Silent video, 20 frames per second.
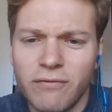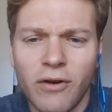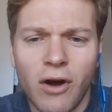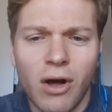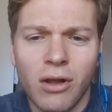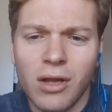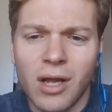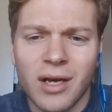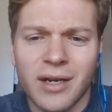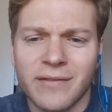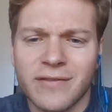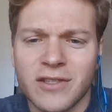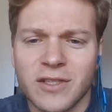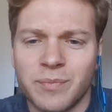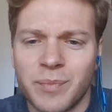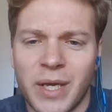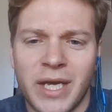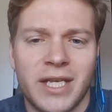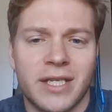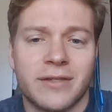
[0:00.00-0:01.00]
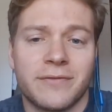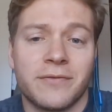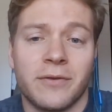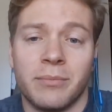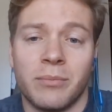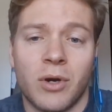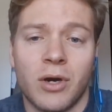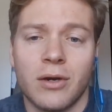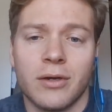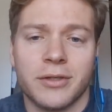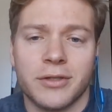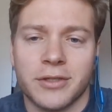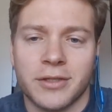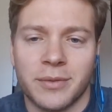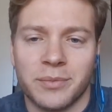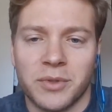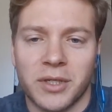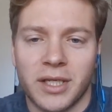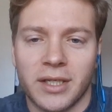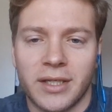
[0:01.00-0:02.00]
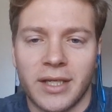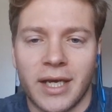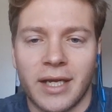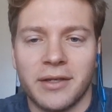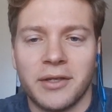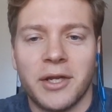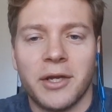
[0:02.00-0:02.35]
fall out of space from Mars or something like that.